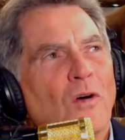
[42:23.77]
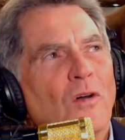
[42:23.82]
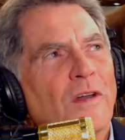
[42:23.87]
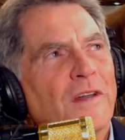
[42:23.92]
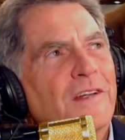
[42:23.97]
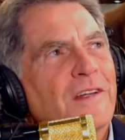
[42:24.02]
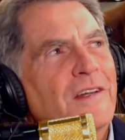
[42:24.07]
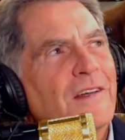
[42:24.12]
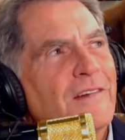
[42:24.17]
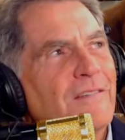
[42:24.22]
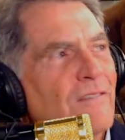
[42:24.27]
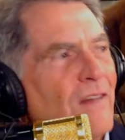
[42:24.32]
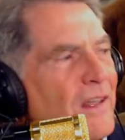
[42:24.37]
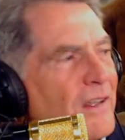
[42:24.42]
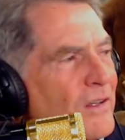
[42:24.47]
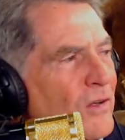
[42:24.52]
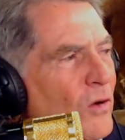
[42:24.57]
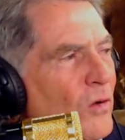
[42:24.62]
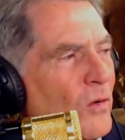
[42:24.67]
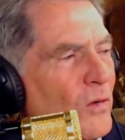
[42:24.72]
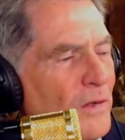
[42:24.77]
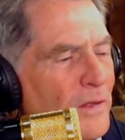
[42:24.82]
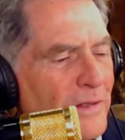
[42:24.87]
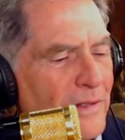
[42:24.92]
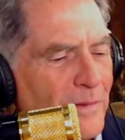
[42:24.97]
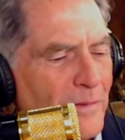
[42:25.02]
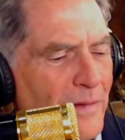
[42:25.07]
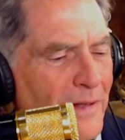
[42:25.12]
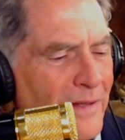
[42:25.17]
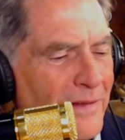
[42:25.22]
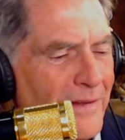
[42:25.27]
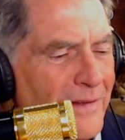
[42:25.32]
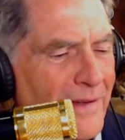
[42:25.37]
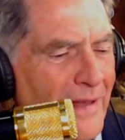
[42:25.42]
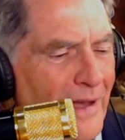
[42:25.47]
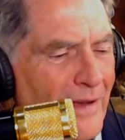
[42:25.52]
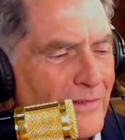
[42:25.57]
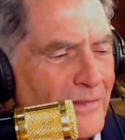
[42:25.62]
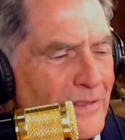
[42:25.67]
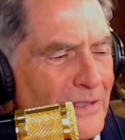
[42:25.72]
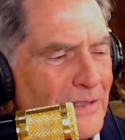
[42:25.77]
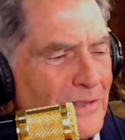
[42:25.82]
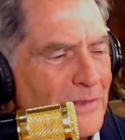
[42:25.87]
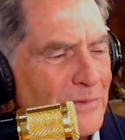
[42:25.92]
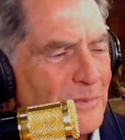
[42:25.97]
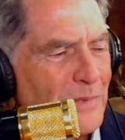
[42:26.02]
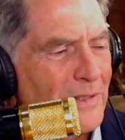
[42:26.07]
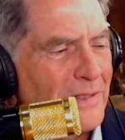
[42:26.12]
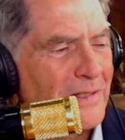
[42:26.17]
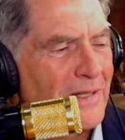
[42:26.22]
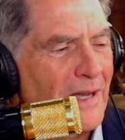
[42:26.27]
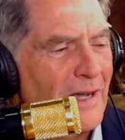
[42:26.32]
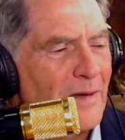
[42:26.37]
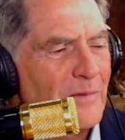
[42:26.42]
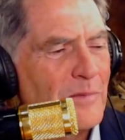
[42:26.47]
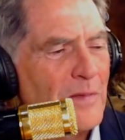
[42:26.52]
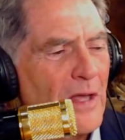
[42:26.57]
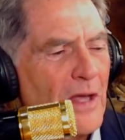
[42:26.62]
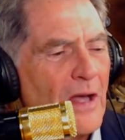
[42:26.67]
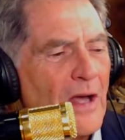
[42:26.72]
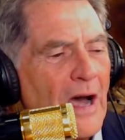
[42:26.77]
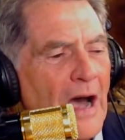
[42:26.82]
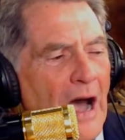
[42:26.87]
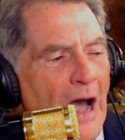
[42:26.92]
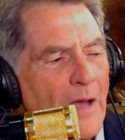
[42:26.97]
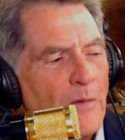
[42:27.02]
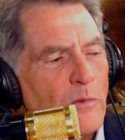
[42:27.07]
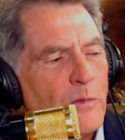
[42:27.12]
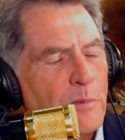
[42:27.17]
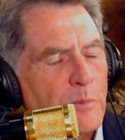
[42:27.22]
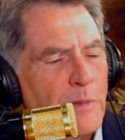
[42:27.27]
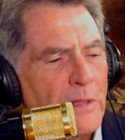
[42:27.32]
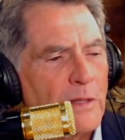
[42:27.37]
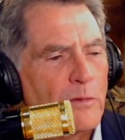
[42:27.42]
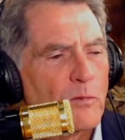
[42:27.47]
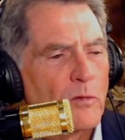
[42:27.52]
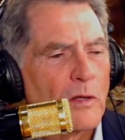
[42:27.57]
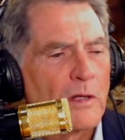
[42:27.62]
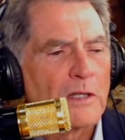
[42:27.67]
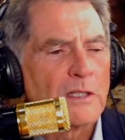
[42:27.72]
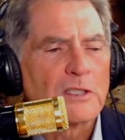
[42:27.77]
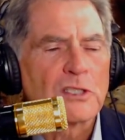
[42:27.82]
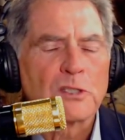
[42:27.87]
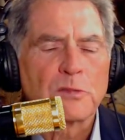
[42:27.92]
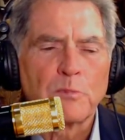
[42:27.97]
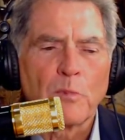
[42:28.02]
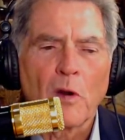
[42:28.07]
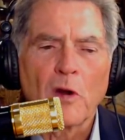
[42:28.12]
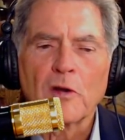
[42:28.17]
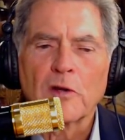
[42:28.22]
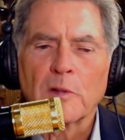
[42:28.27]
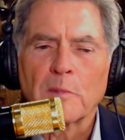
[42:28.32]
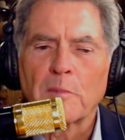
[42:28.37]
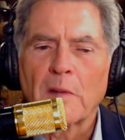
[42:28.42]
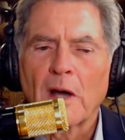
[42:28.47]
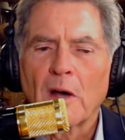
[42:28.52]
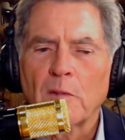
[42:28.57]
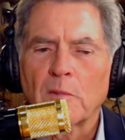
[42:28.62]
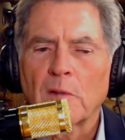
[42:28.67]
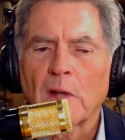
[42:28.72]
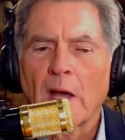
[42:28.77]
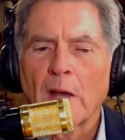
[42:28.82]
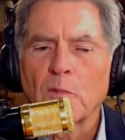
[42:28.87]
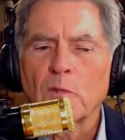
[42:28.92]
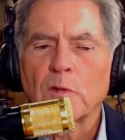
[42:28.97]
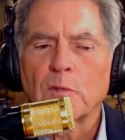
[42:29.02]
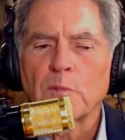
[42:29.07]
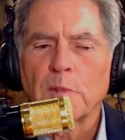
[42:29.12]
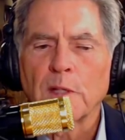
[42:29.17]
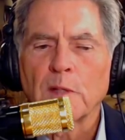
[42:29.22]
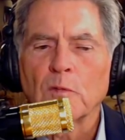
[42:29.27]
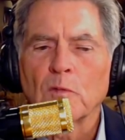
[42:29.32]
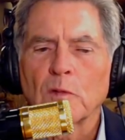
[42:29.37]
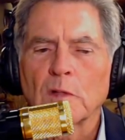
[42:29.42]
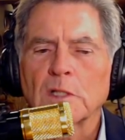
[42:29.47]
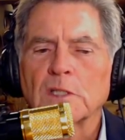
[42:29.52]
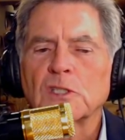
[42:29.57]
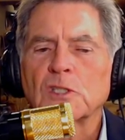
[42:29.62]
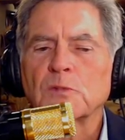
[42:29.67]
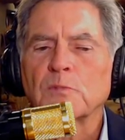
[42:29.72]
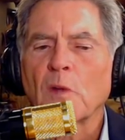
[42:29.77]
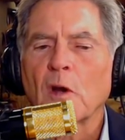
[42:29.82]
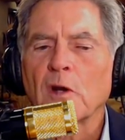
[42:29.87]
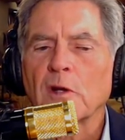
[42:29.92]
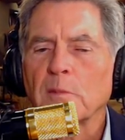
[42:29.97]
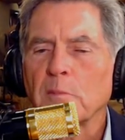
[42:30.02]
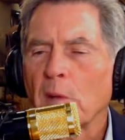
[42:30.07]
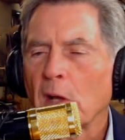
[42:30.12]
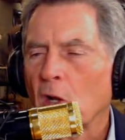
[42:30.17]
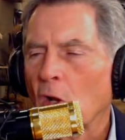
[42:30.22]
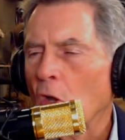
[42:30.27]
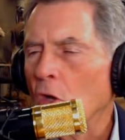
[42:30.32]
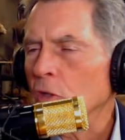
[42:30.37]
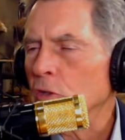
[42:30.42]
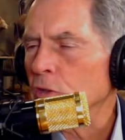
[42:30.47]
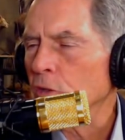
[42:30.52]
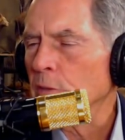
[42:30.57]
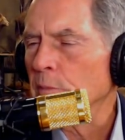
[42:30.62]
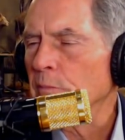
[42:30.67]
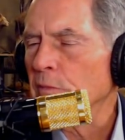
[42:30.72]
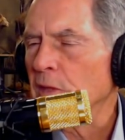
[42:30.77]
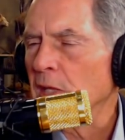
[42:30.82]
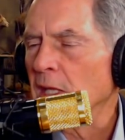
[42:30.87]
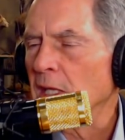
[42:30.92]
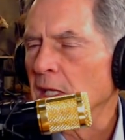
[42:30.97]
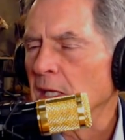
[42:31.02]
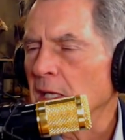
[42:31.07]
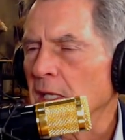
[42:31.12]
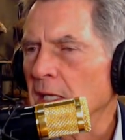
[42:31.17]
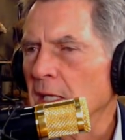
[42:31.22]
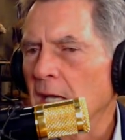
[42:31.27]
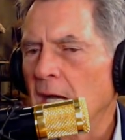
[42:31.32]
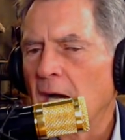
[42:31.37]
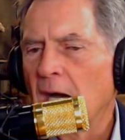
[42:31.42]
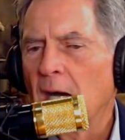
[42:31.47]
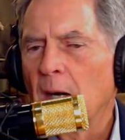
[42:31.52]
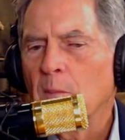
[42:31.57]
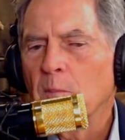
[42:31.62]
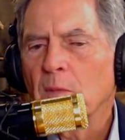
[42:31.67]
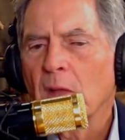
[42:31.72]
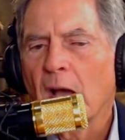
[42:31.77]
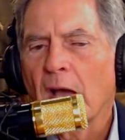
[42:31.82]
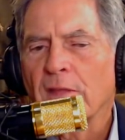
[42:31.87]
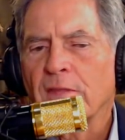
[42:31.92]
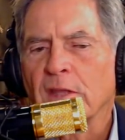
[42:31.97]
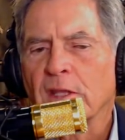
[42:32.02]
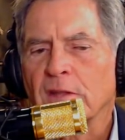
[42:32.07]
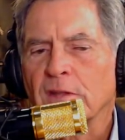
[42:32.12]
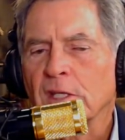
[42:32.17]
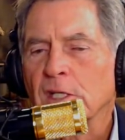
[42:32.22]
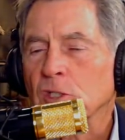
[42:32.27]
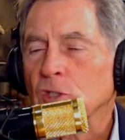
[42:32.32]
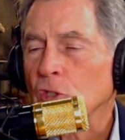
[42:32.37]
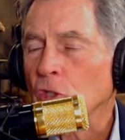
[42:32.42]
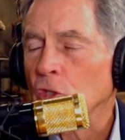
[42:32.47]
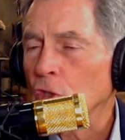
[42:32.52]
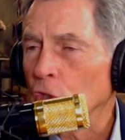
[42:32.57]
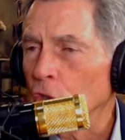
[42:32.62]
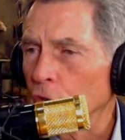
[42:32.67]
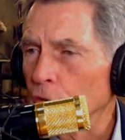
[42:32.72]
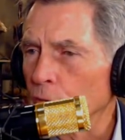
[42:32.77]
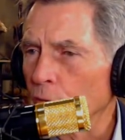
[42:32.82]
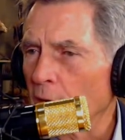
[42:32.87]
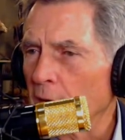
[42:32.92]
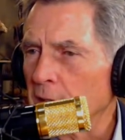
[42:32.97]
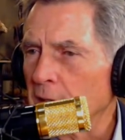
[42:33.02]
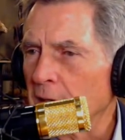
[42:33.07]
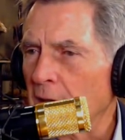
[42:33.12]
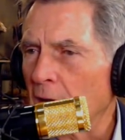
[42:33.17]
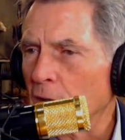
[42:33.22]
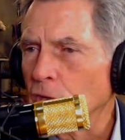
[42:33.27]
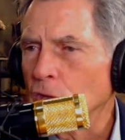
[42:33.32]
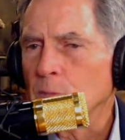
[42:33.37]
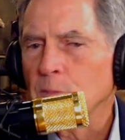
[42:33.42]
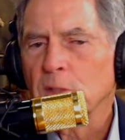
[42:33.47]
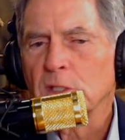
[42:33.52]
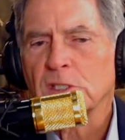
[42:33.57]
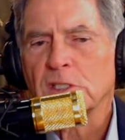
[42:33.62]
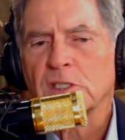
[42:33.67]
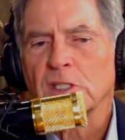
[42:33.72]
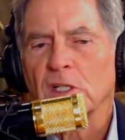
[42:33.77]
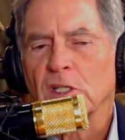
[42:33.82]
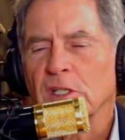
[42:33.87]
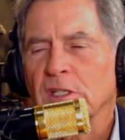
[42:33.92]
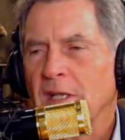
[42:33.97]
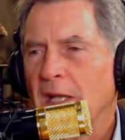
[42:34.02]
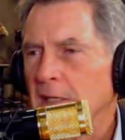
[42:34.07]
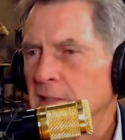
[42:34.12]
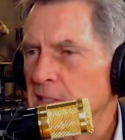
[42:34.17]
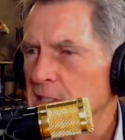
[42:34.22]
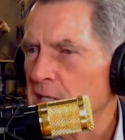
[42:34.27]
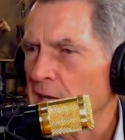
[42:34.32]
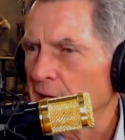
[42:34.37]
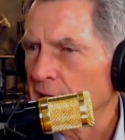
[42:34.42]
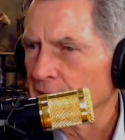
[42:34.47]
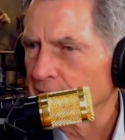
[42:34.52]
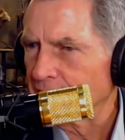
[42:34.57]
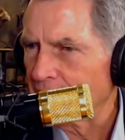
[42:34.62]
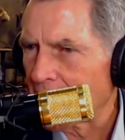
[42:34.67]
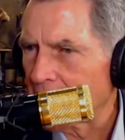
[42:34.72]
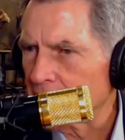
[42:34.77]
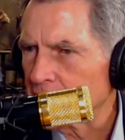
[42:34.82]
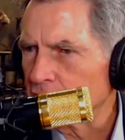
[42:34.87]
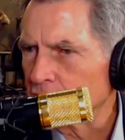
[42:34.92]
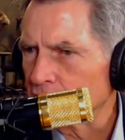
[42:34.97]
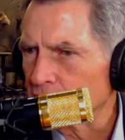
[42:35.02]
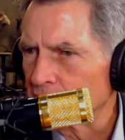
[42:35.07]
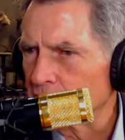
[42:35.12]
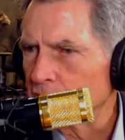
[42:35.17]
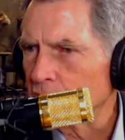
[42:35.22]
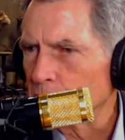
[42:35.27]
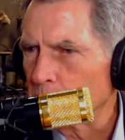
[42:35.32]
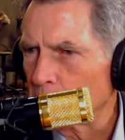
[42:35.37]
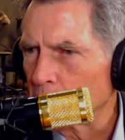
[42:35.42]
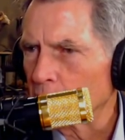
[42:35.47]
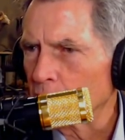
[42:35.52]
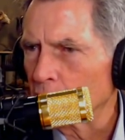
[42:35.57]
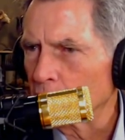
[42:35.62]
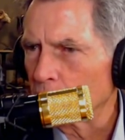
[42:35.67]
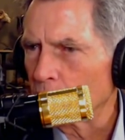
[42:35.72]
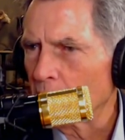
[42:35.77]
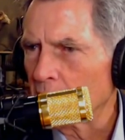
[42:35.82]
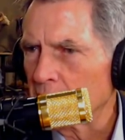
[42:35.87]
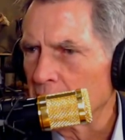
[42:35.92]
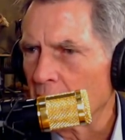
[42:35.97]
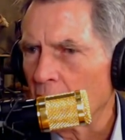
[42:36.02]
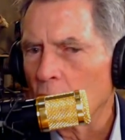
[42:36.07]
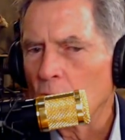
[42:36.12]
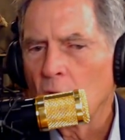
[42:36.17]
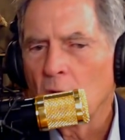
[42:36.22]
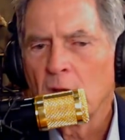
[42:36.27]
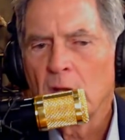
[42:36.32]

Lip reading: I didn't even like gold in the downturn. But I would be really smart in my long-term thinking. I think things are good right now. You'd be silly not to take advantage of things being good right now.